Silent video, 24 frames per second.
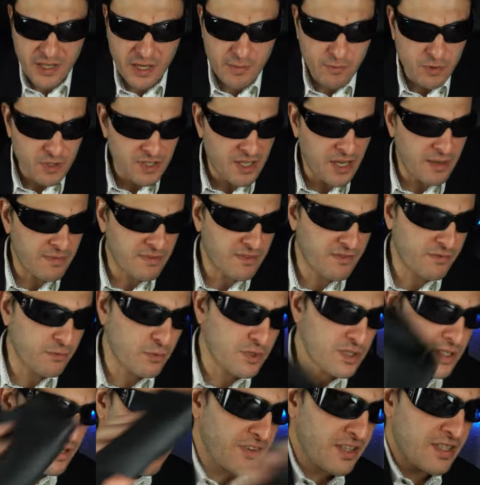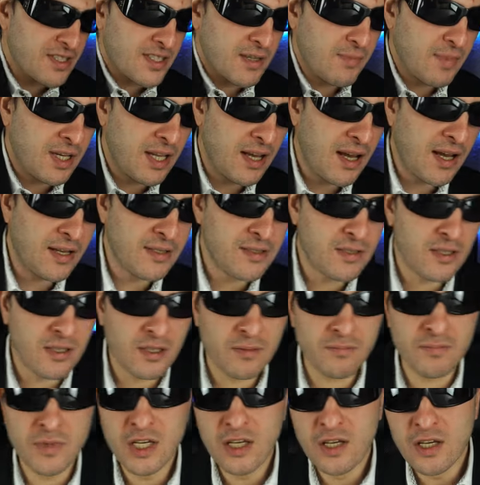came with, same, with something similar, and
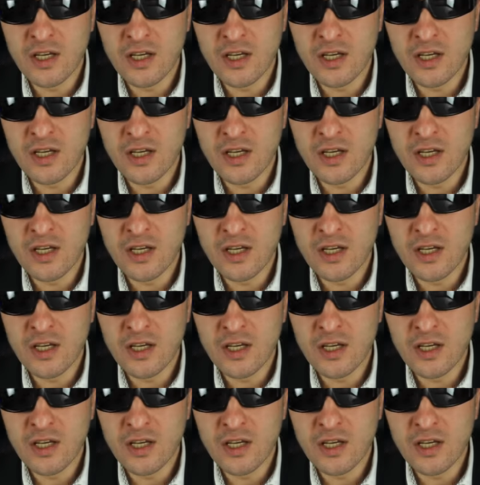um,